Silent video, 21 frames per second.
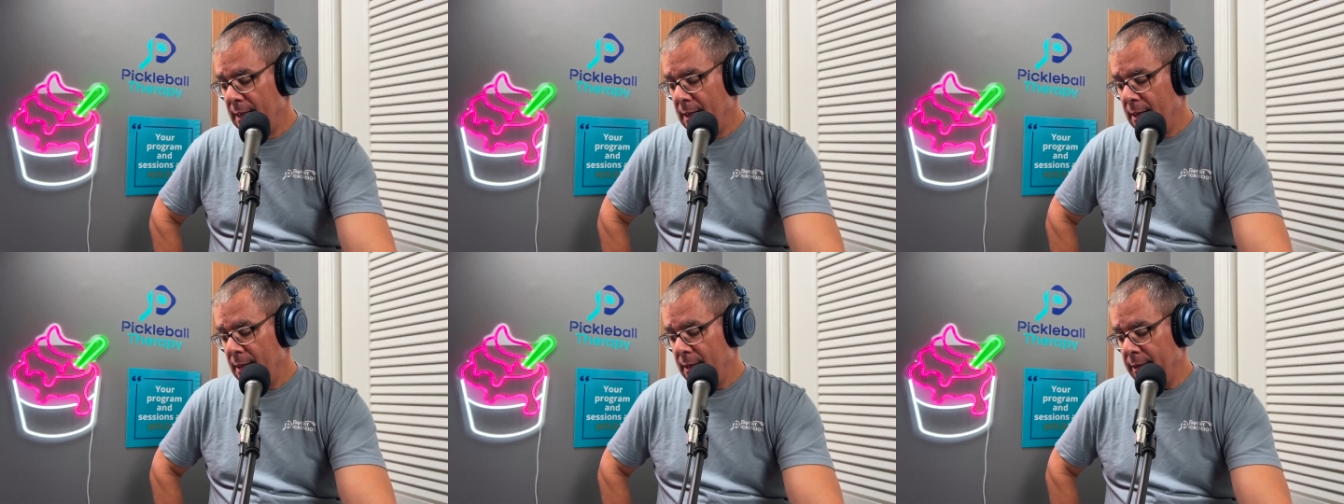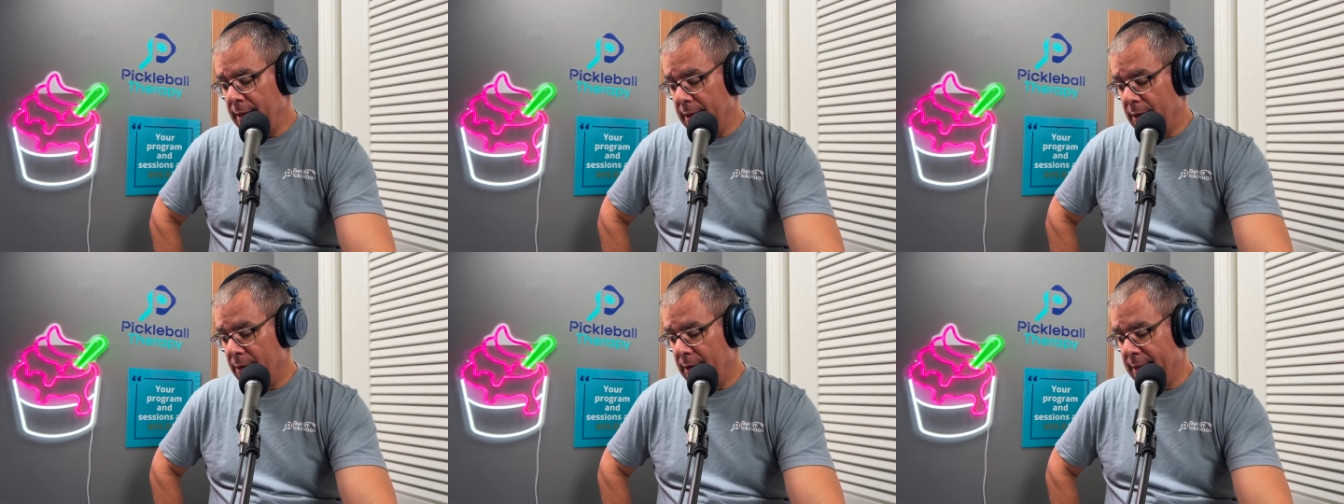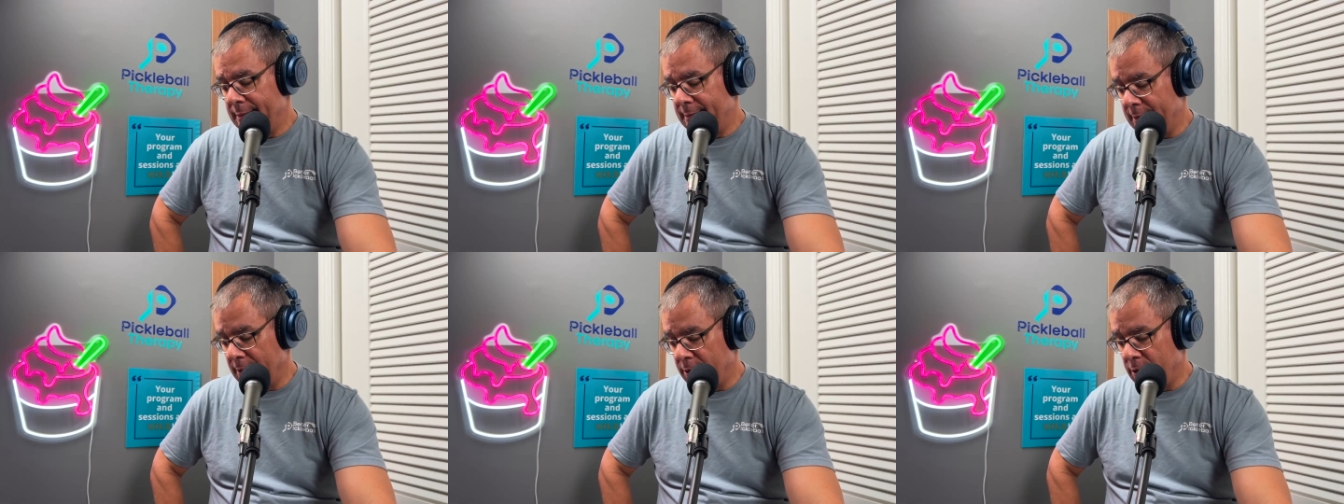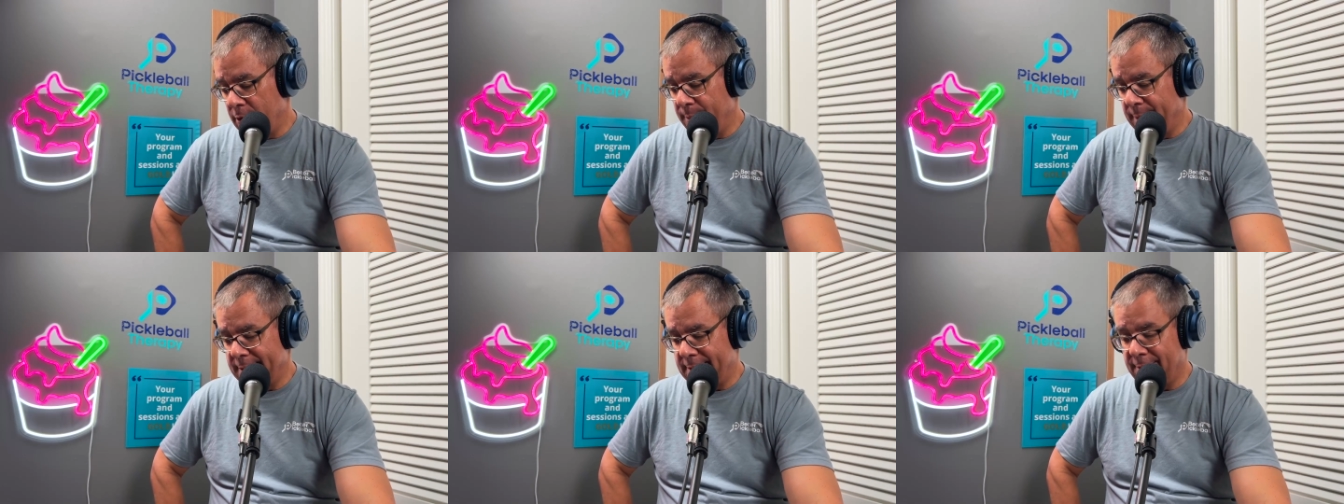Until
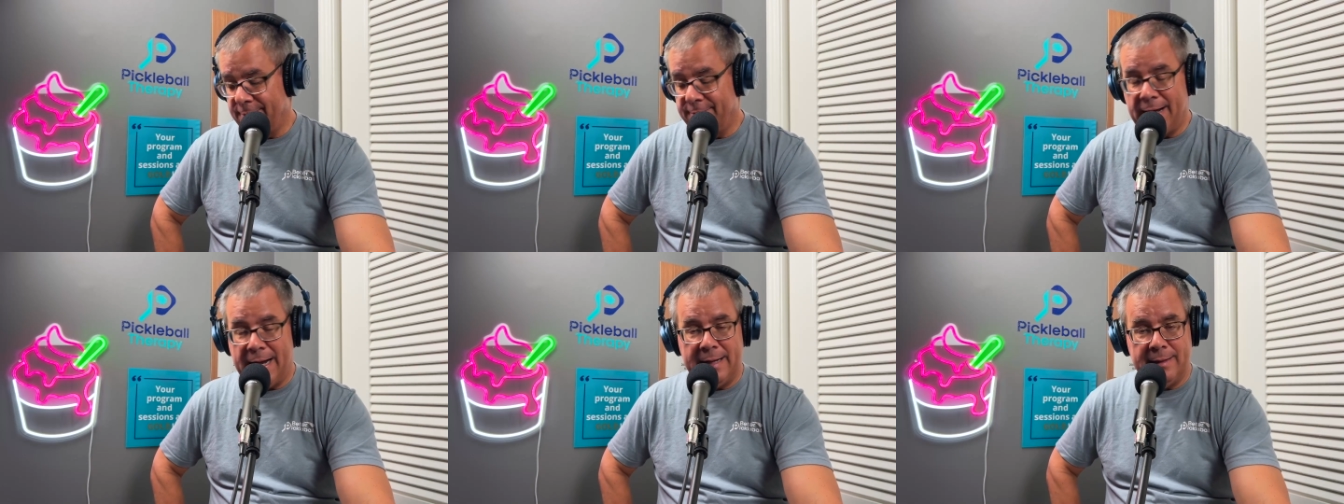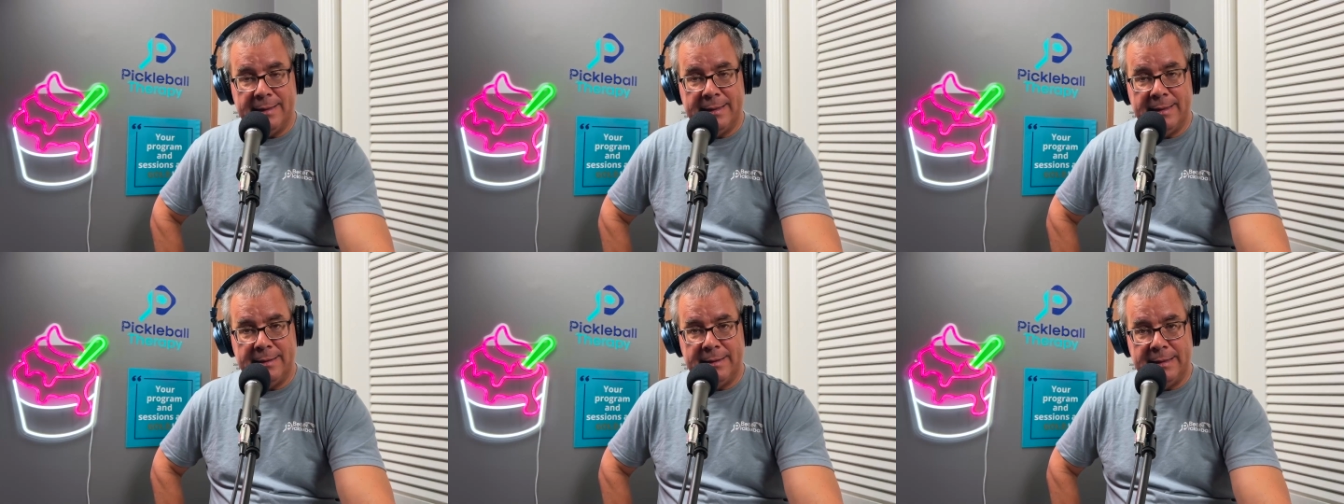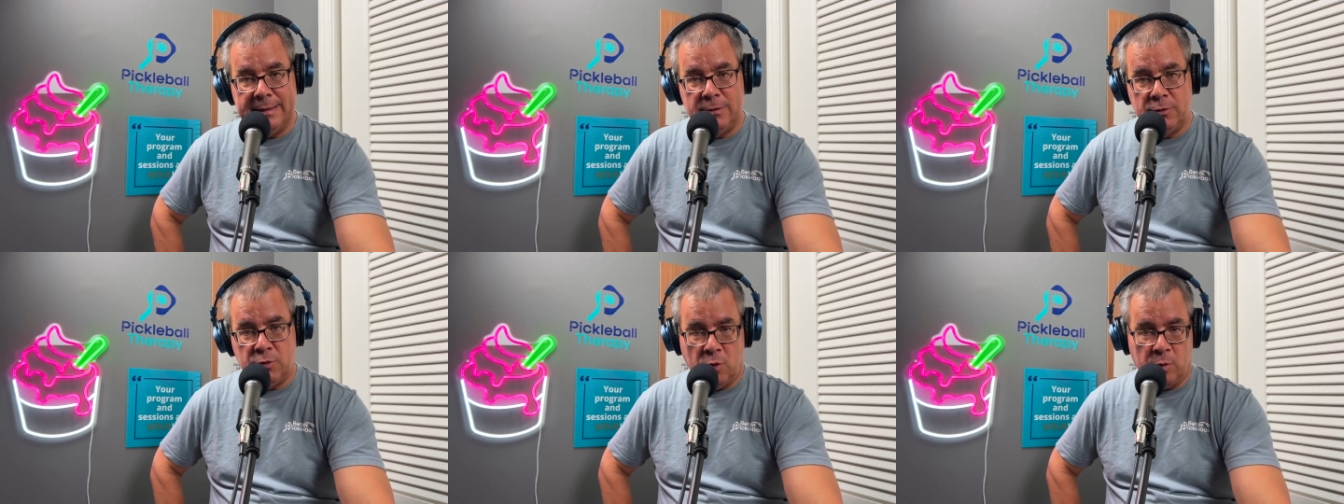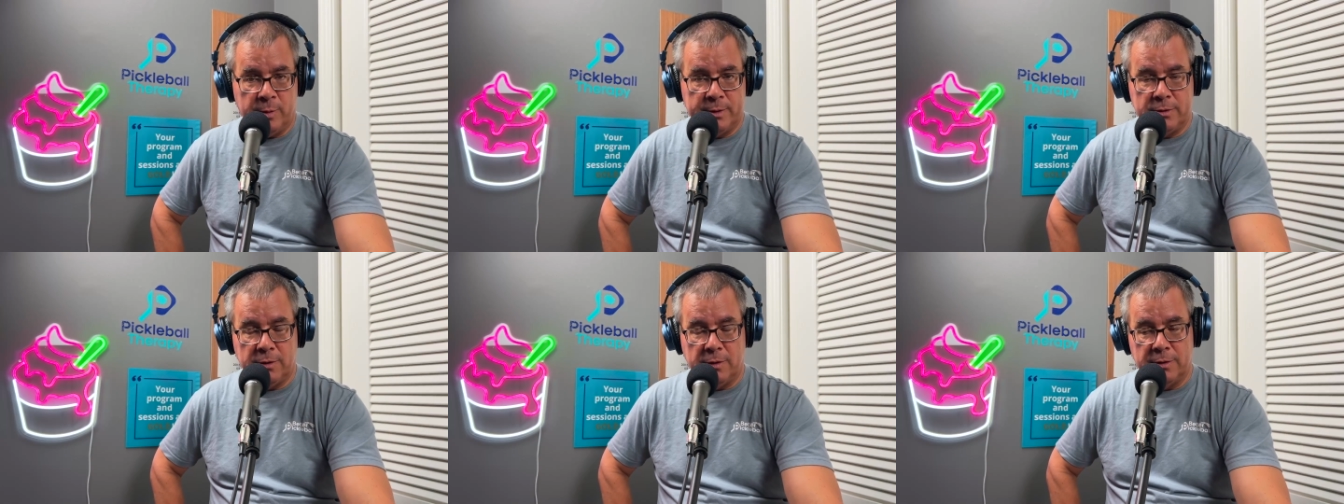you miss a volley, the
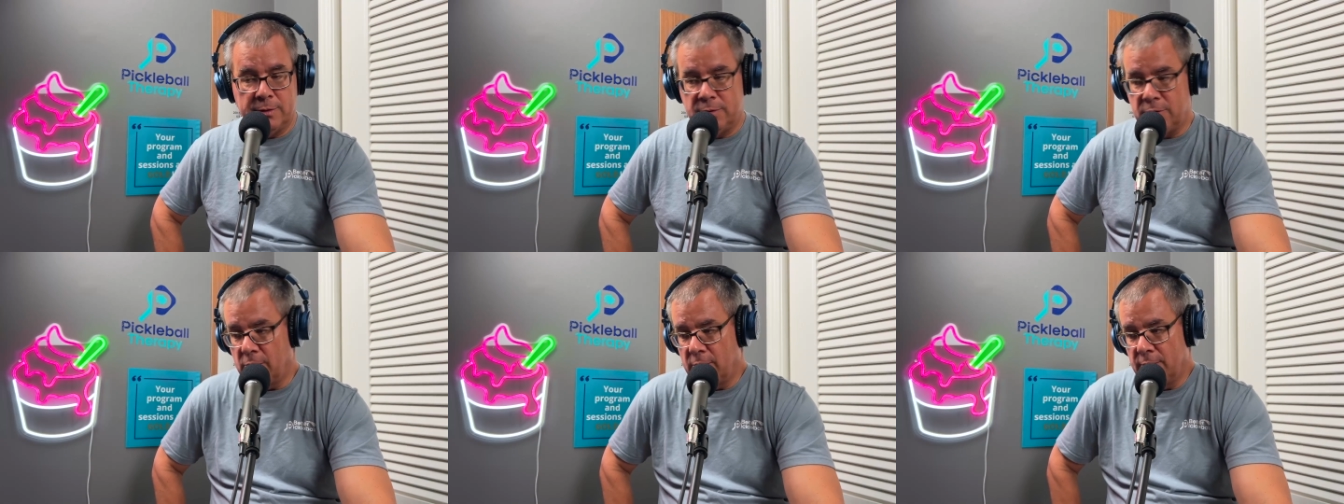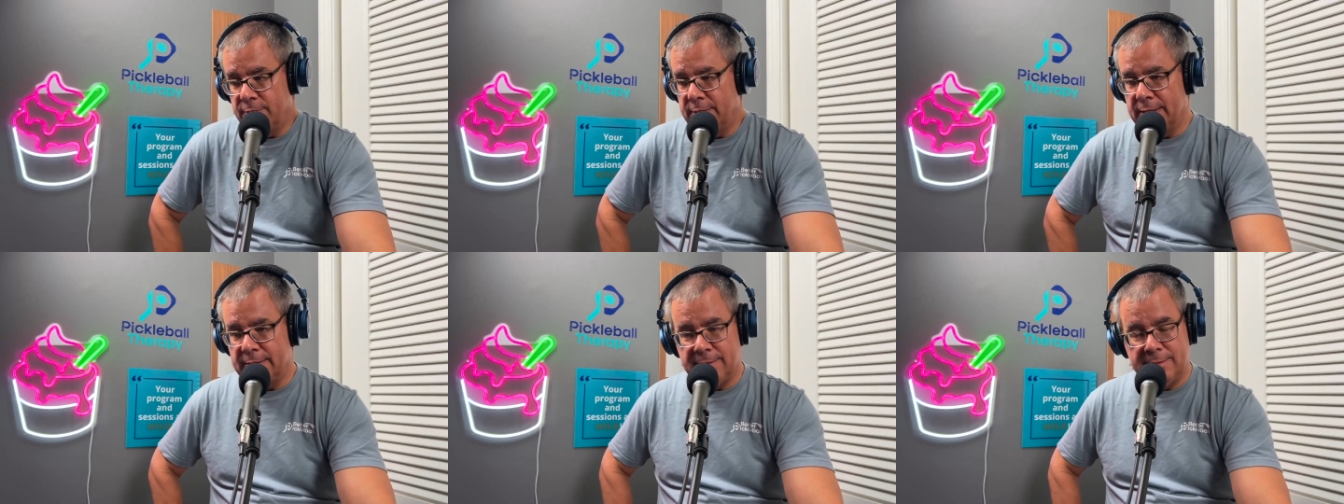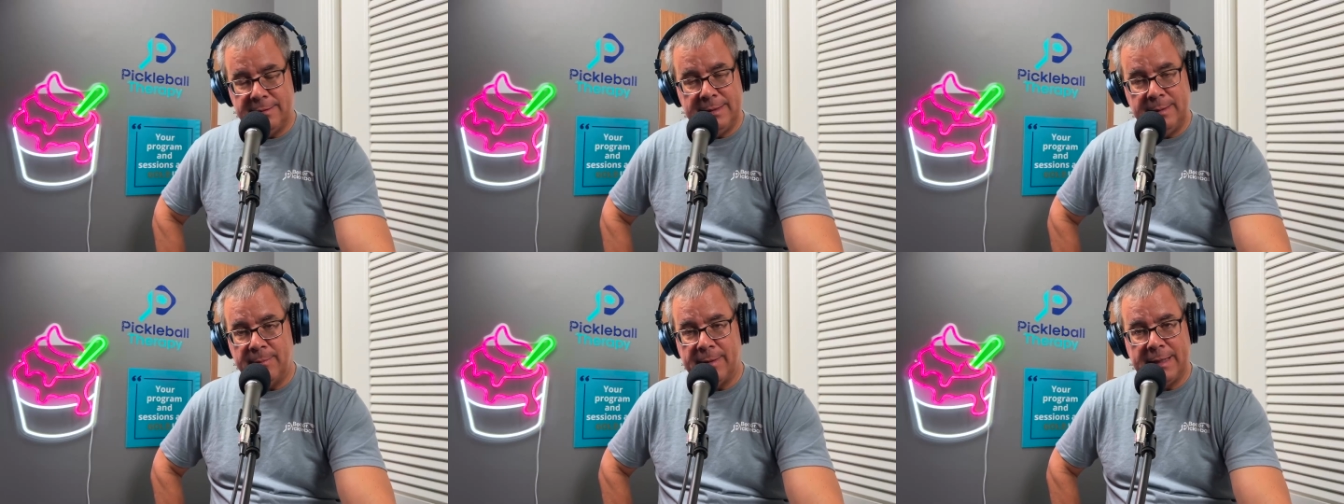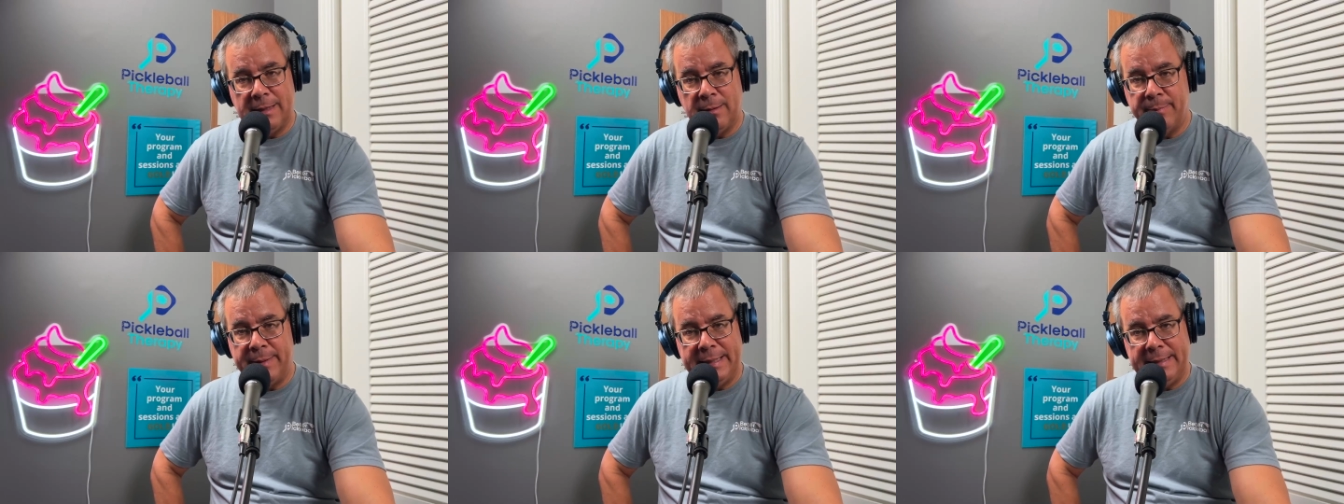short return of serve doesn't seem
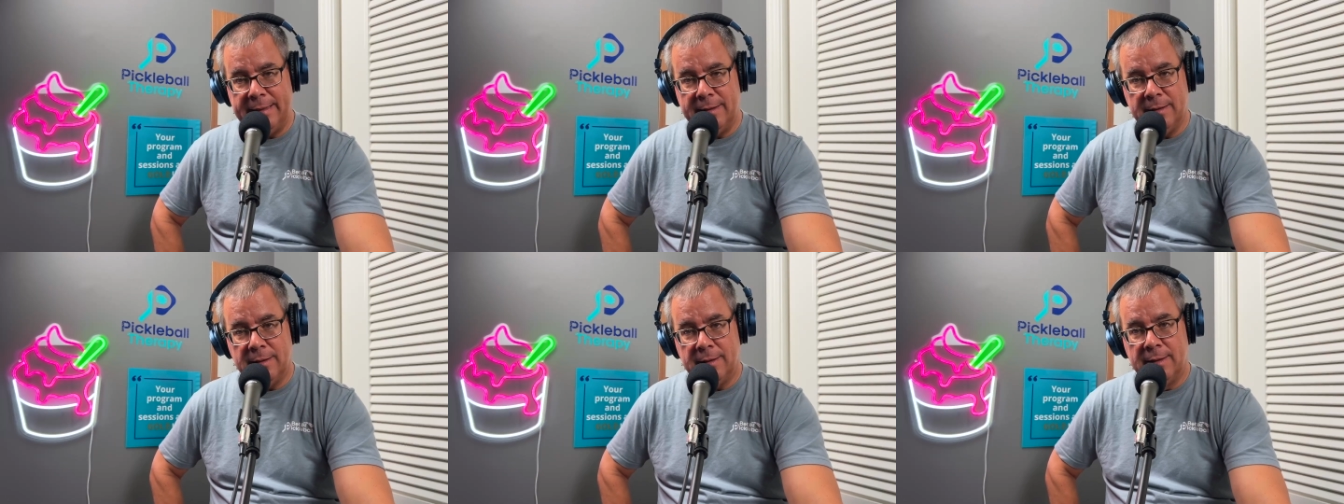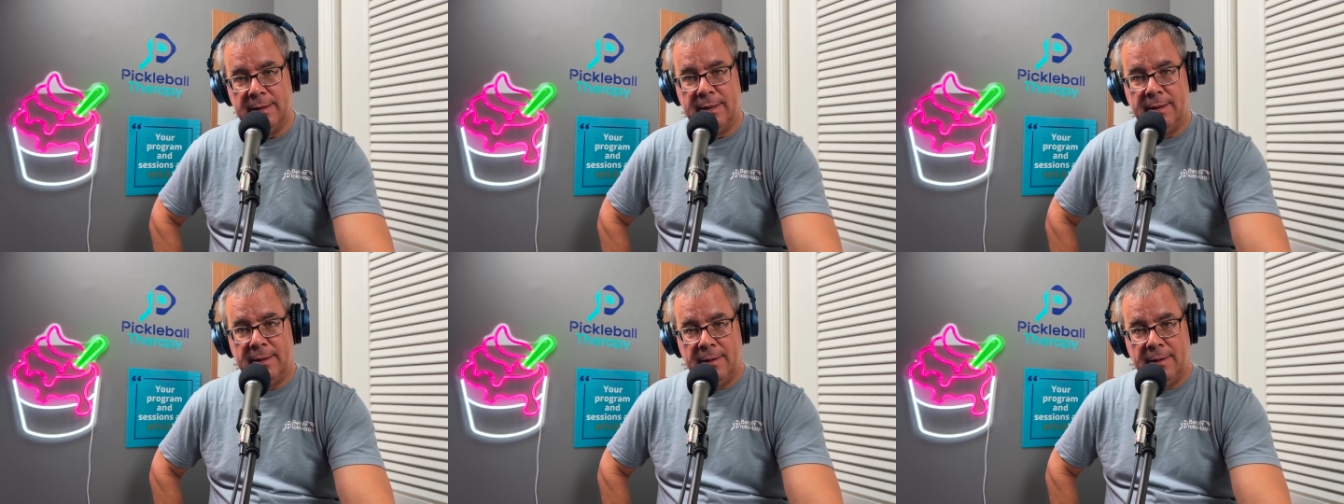like a big deal.